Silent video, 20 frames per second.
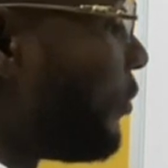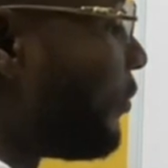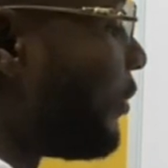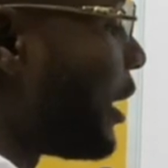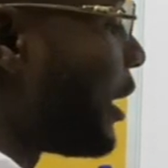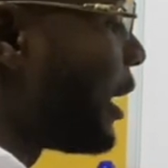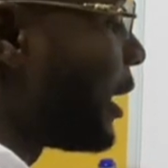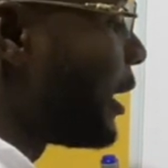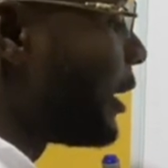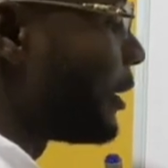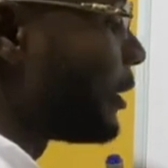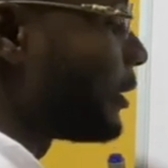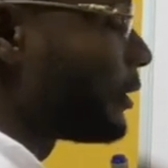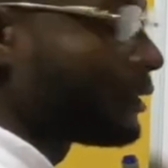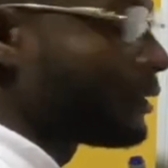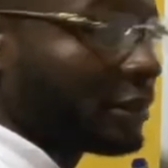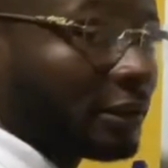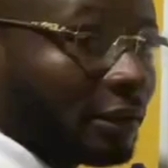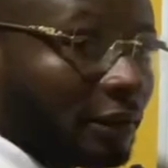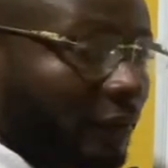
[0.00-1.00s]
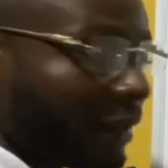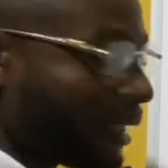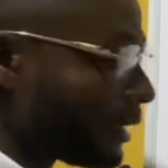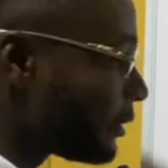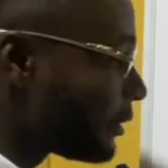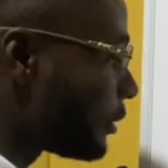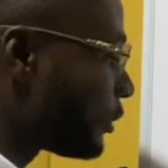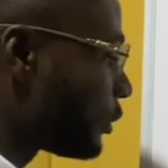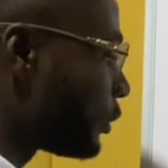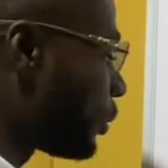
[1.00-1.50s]
over n,
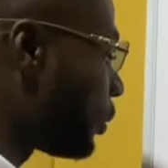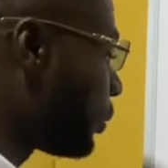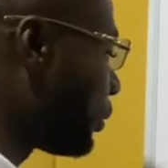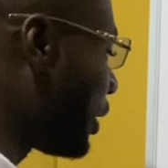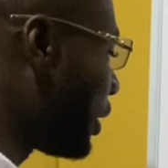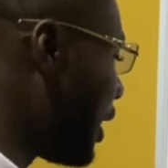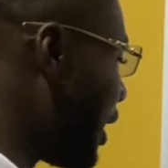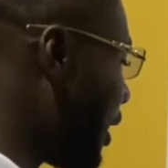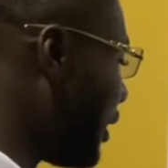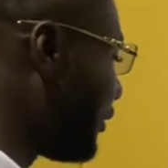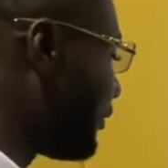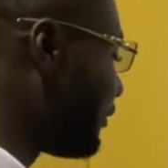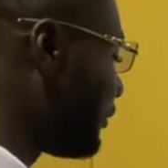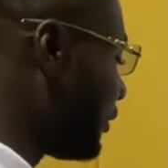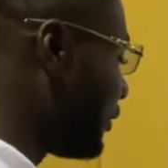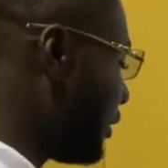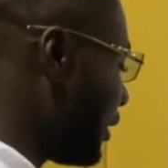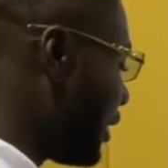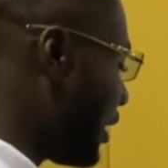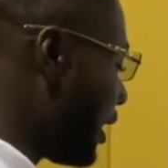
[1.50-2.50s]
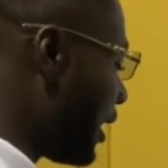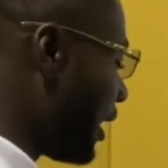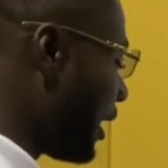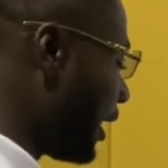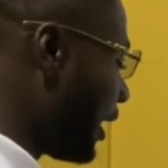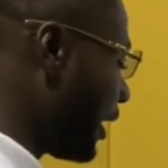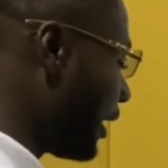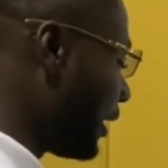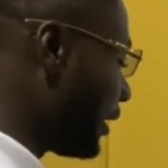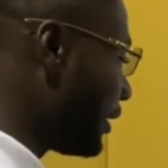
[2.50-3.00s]
right? So we have
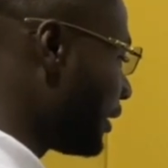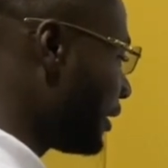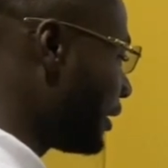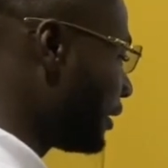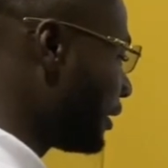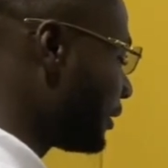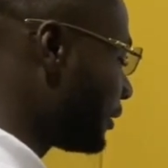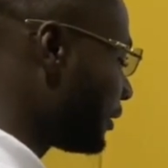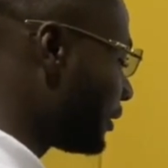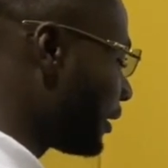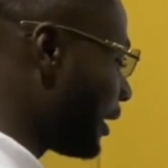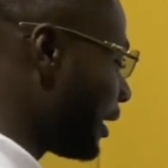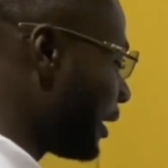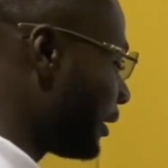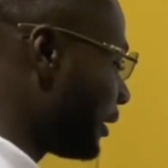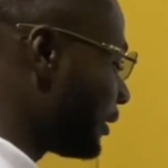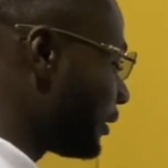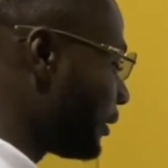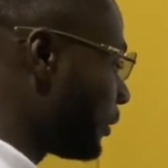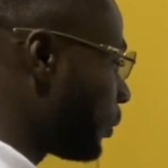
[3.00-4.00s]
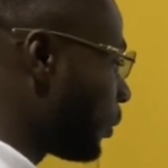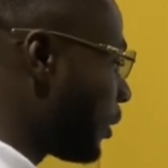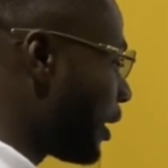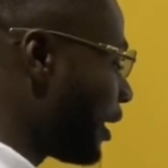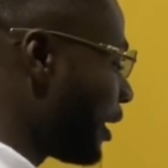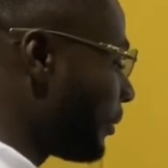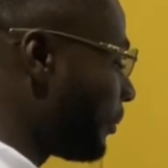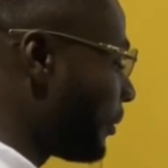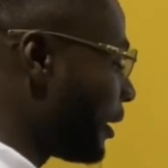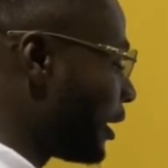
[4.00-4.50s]
n inside,
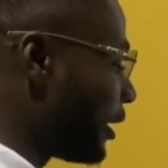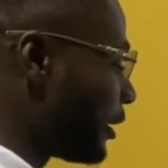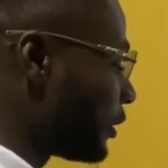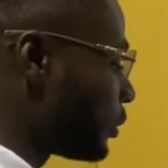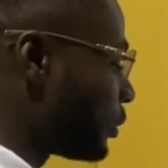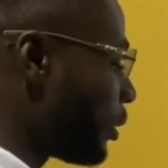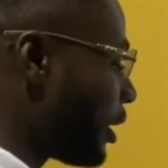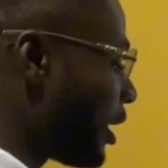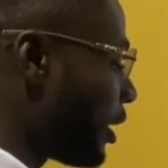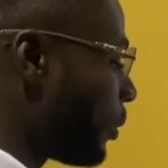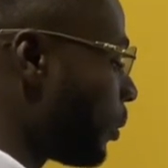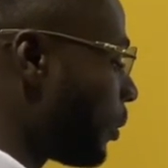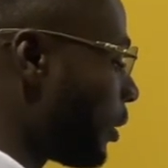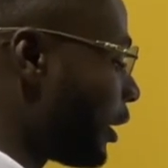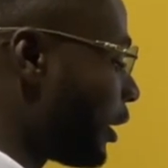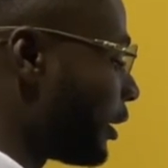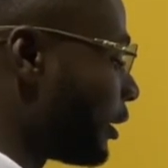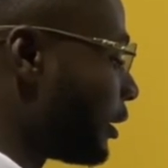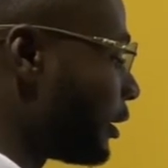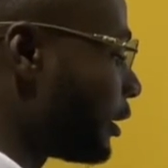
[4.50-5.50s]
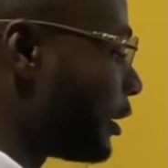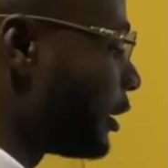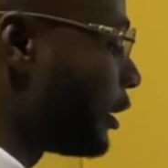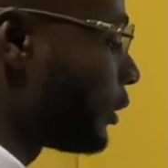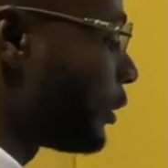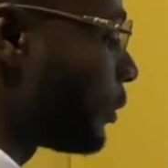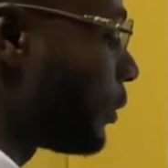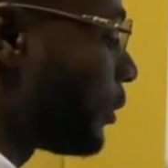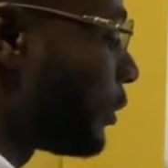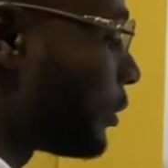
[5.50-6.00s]
y minus y1
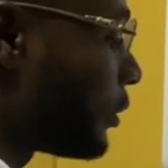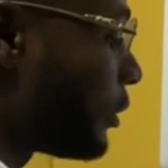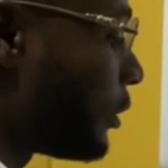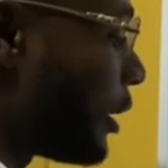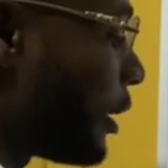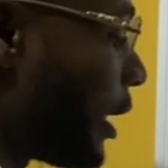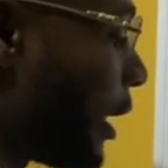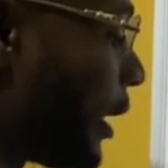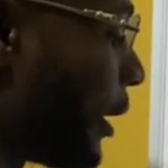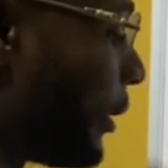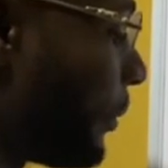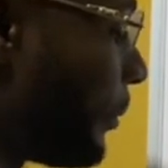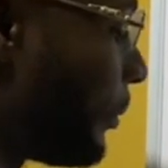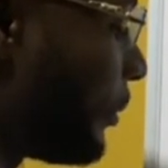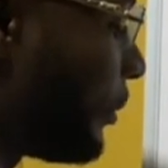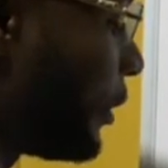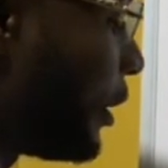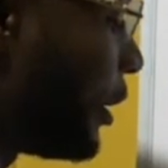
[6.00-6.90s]
equals m